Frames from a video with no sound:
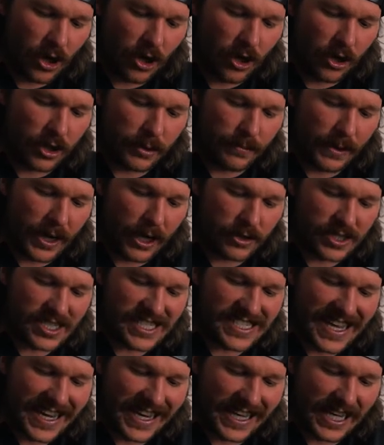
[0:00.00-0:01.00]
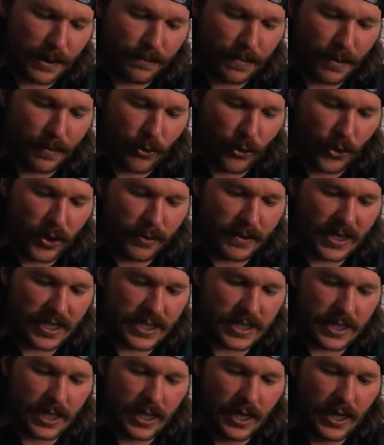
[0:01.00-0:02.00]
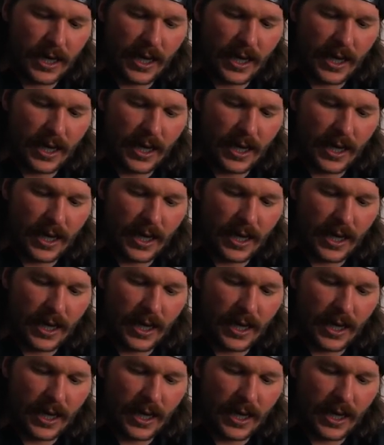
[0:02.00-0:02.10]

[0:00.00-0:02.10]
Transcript: all about setting up appointments.